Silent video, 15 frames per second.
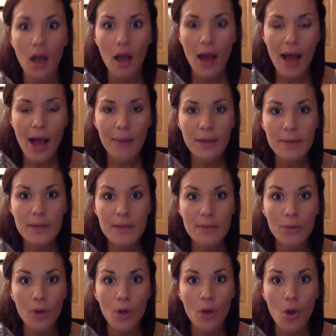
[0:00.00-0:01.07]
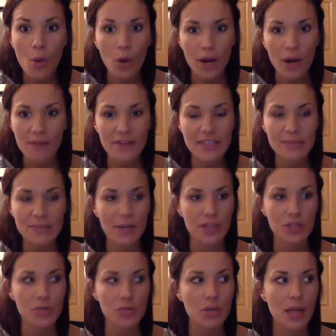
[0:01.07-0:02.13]
How many people were on Facebook at
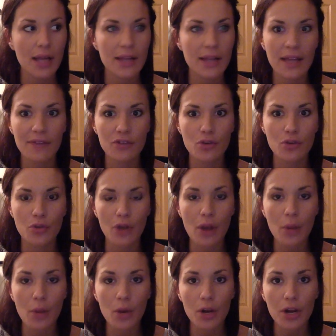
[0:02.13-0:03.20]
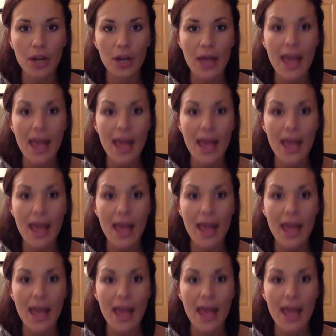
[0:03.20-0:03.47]
2 o'clock in the afternoon? They're at work.